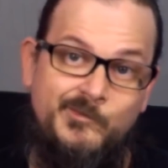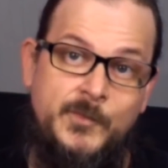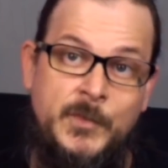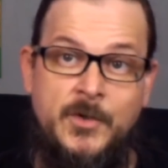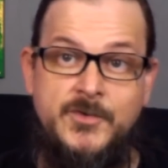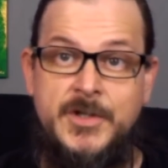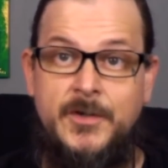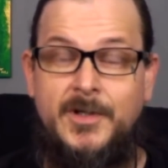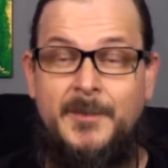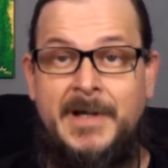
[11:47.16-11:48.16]
no
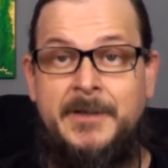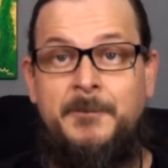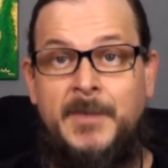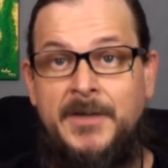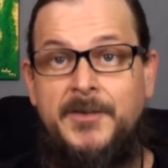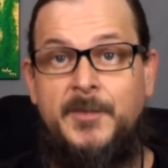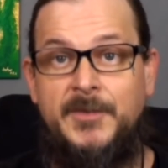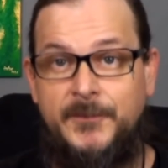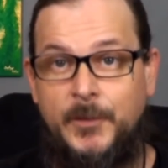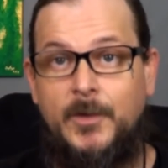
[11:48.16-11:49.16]
joke, about a month
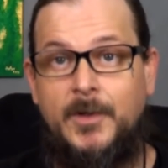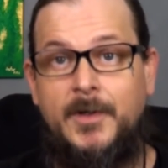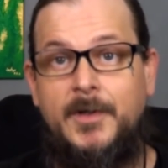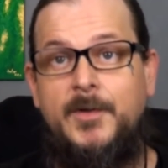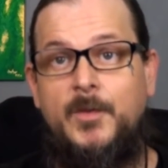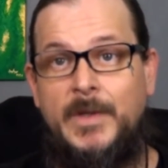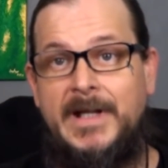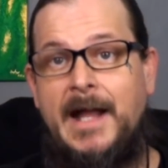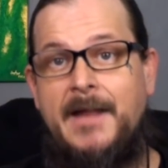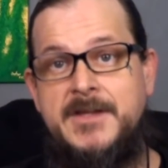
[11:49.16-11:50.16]
before we
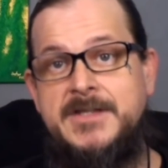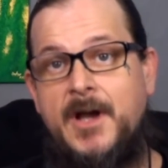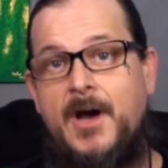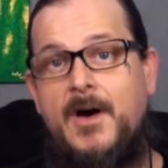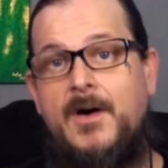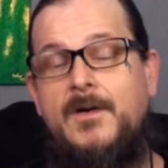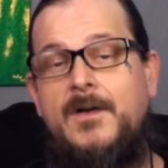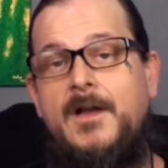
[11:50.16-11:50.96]
got this call,